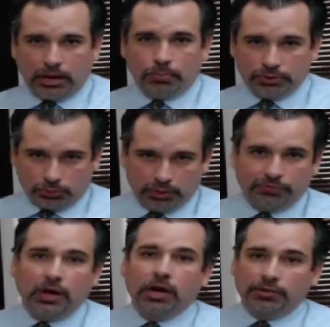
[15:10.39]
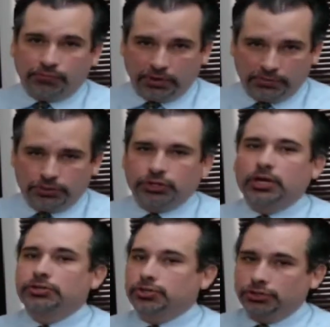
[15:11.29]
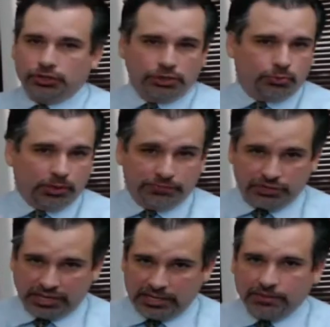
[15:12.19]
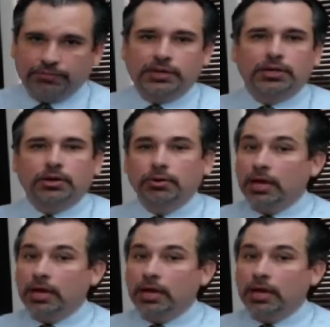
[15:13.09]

which would have gone in front of the judge would have seen the video,